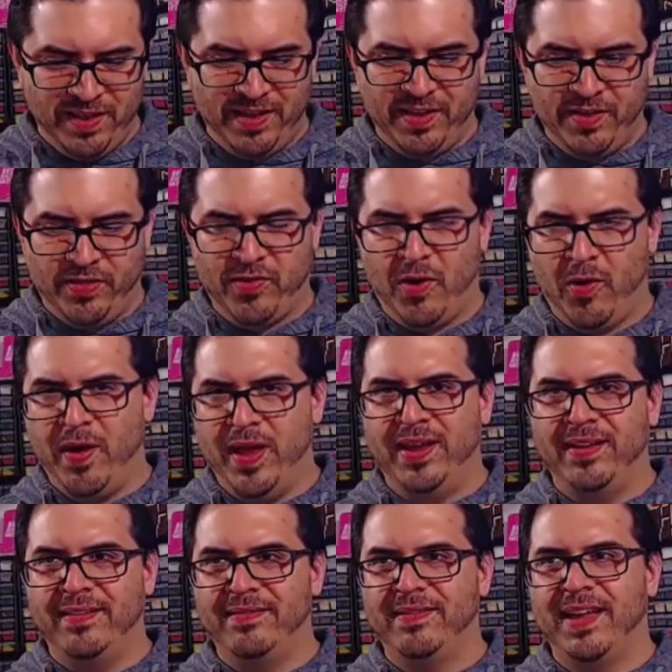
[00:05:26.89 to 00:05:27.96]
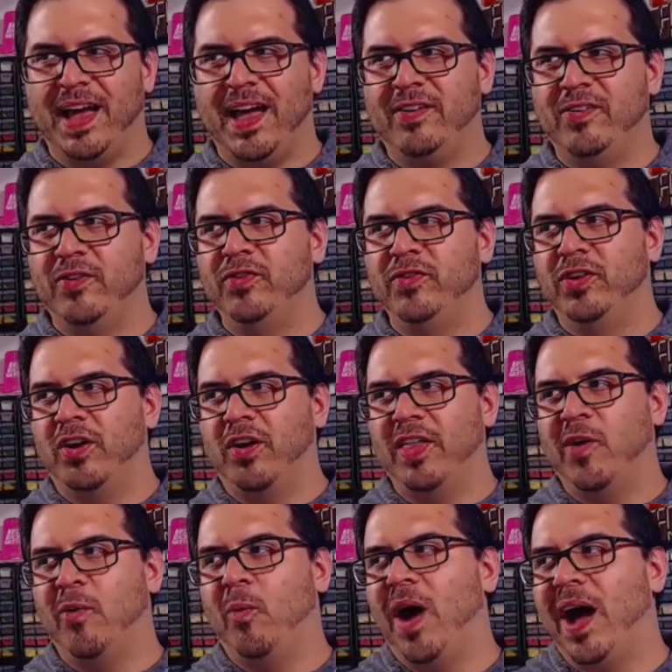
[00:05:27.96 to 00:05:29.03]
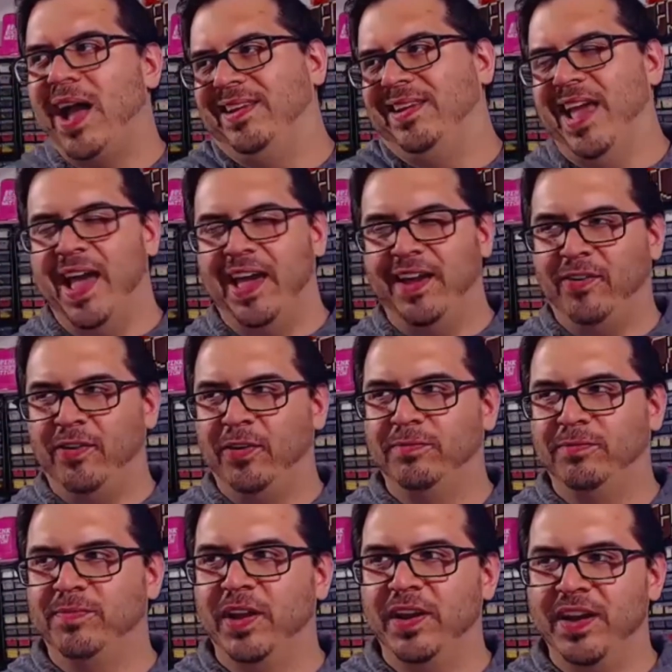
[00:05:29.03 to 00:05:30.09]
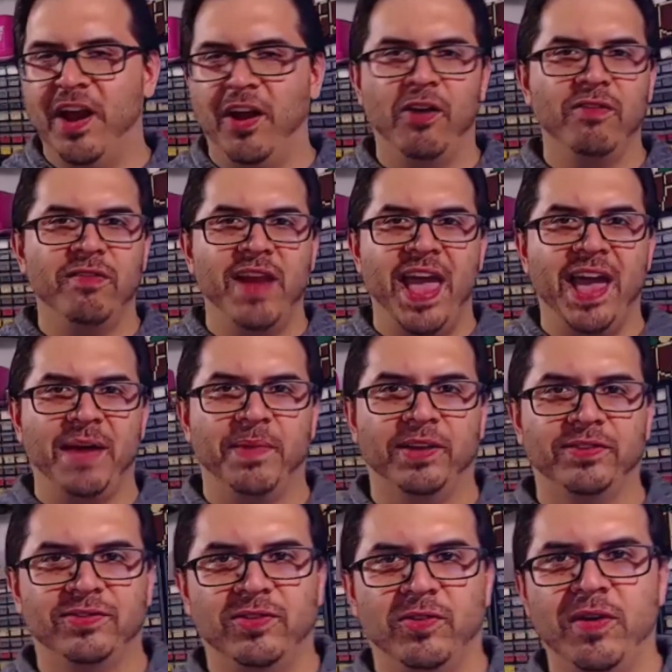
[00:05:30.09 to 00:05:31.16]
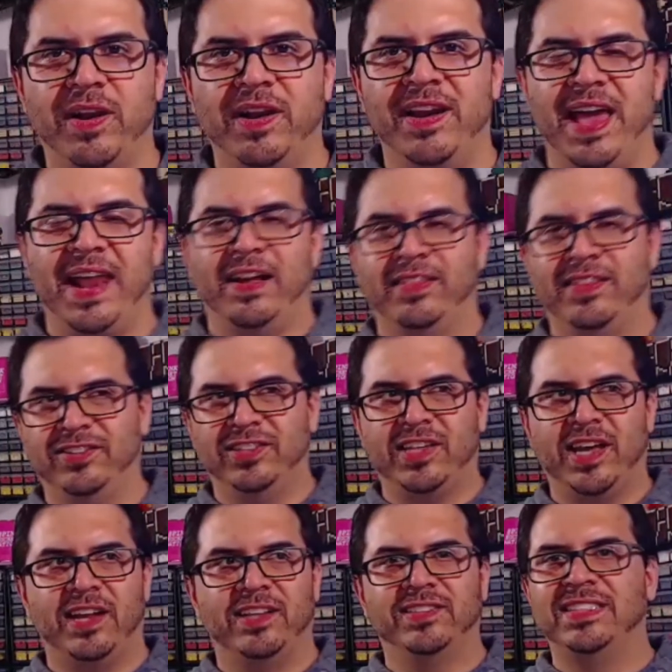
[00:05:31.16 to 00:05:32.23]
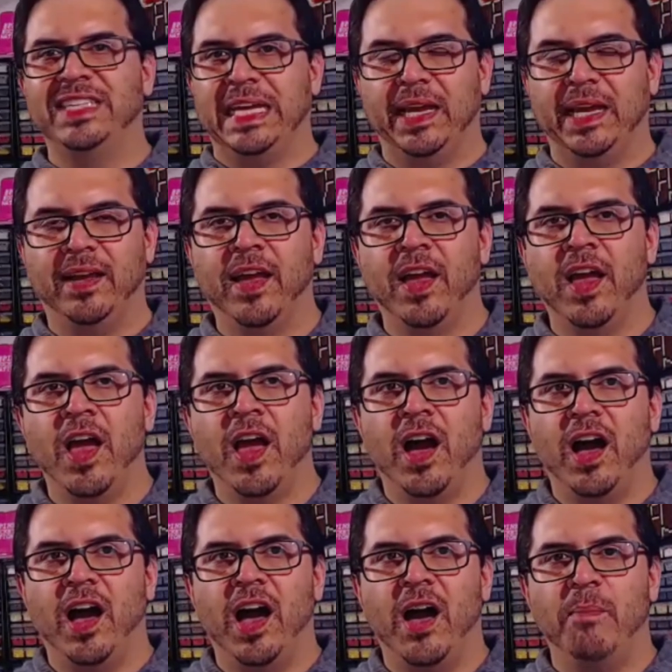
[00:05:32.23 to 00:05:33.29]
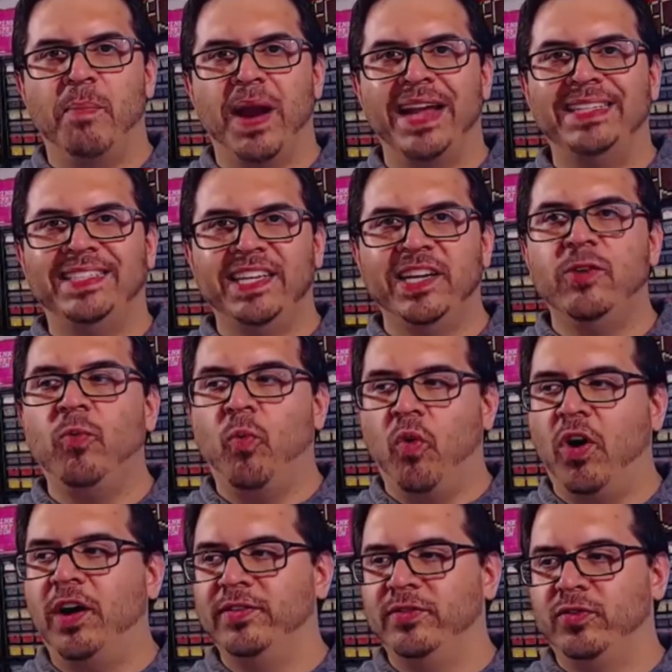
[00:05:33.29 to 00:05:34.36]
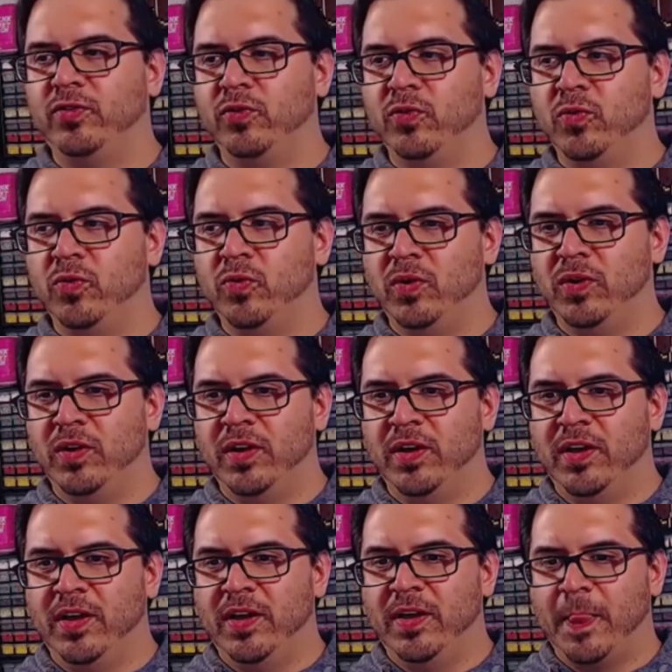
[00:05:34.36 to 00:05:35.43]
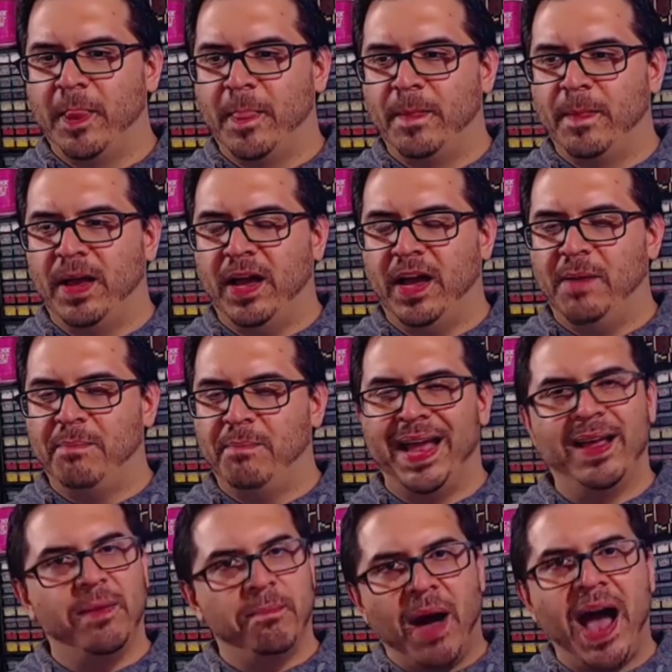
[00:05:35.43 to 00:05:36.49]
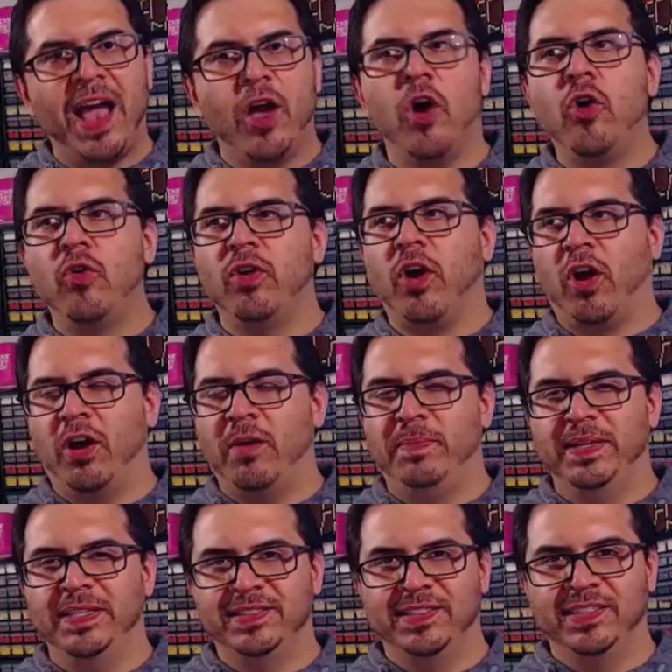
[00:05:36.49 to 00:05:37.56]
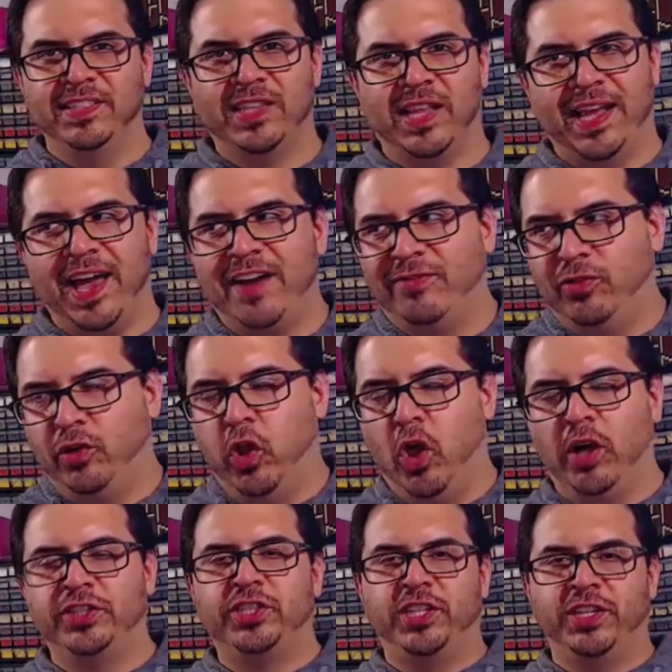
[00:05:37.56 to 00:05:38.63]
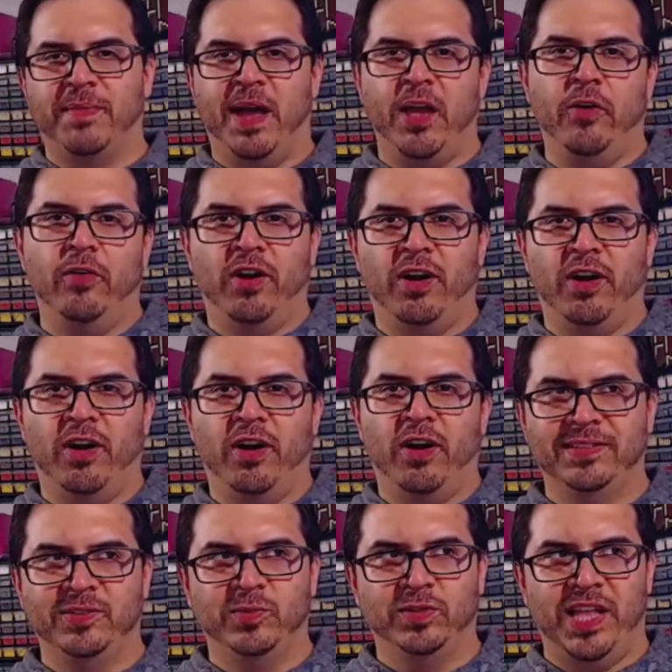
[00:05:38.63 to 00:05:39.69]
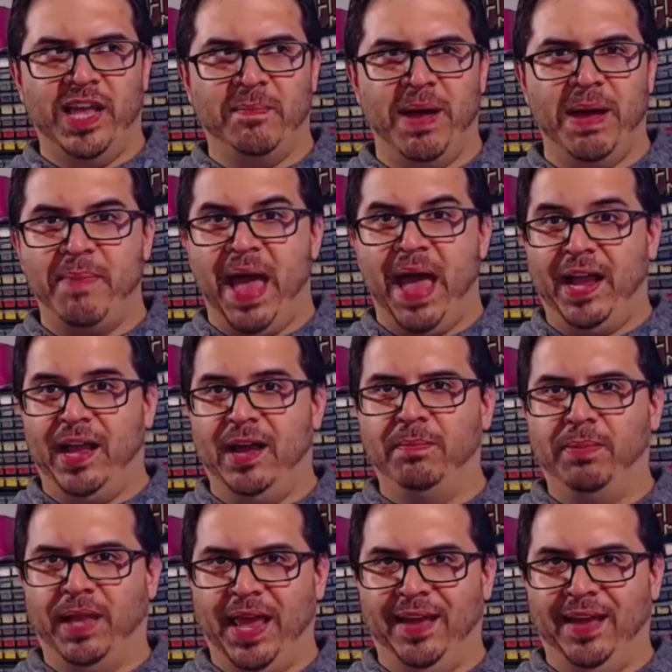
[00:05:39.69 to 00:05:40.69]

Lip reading: throwing, I don't know if you could call that a wide net or a narrow net, but I was throwing a net out there just kind of seeing. But I did want to, my own art business, like kind of launching my own art business was like my backup plan.